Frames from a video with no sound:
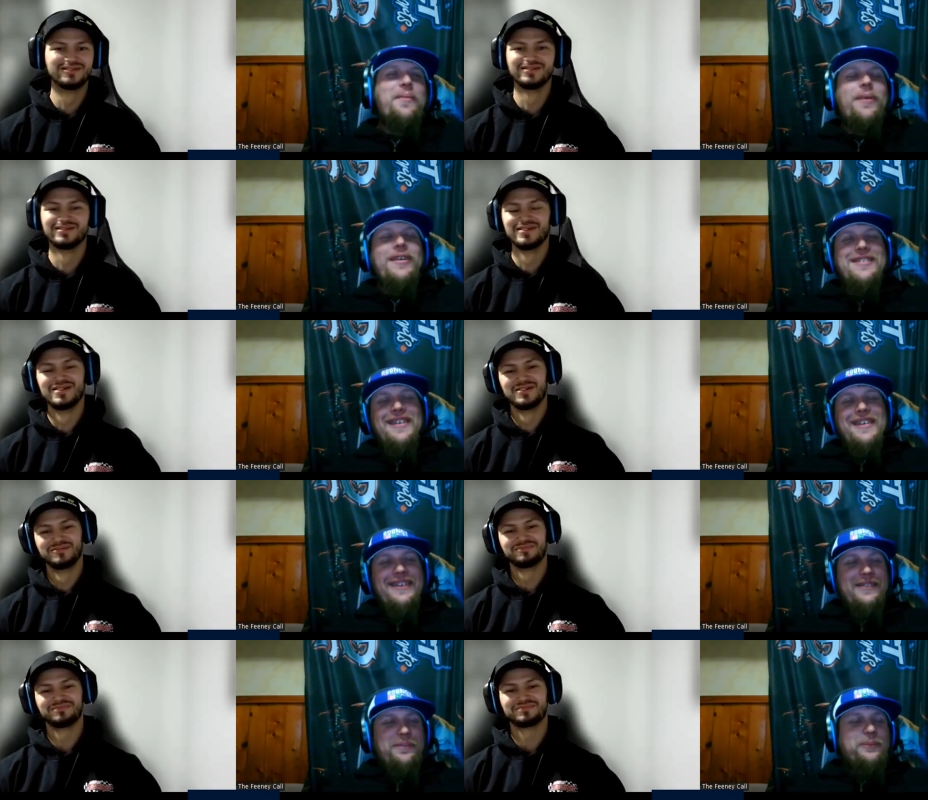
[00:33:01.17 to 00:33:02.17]
Speaker 1: but uh,
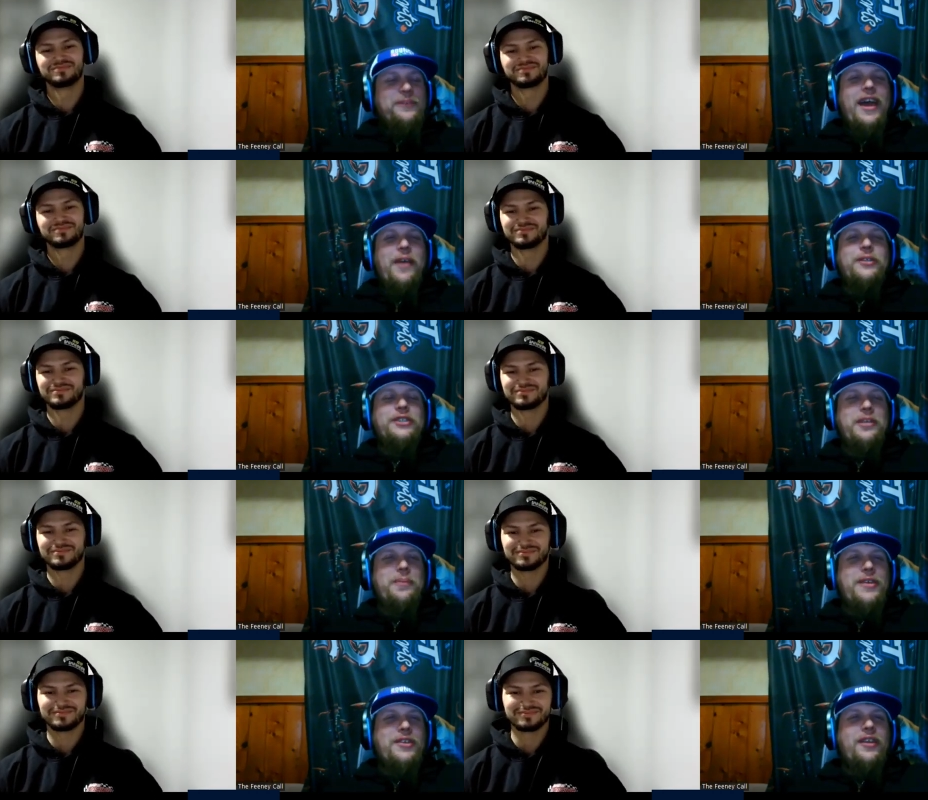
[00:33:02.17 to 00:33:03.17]
yeah, I wish you the
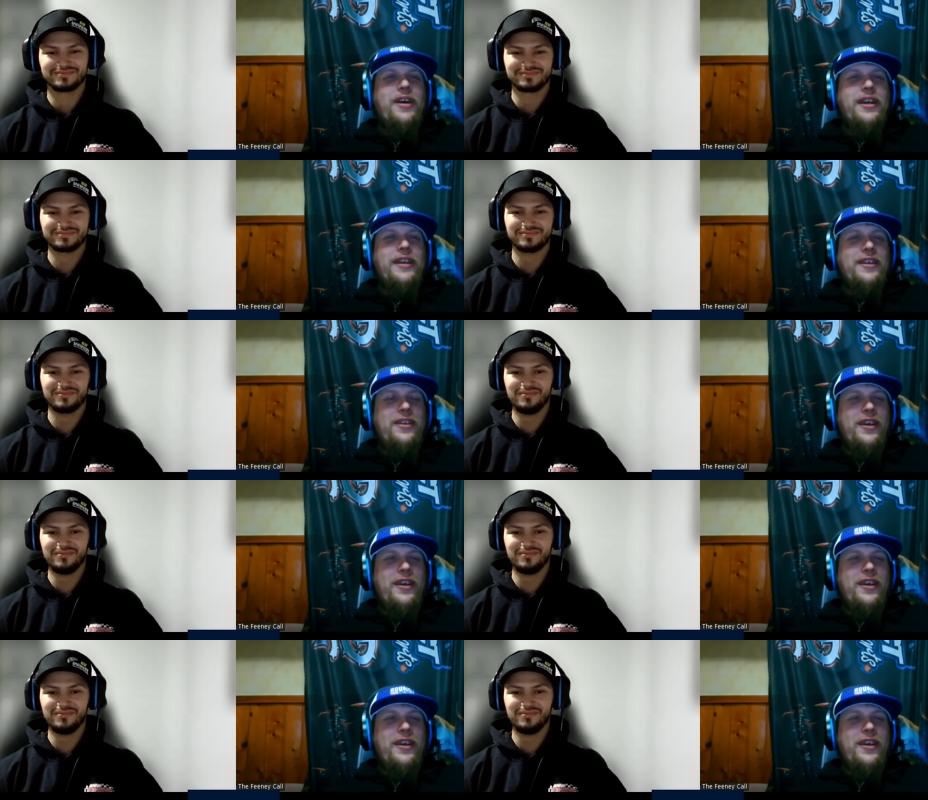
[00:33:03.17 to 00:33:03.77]
best of luck. And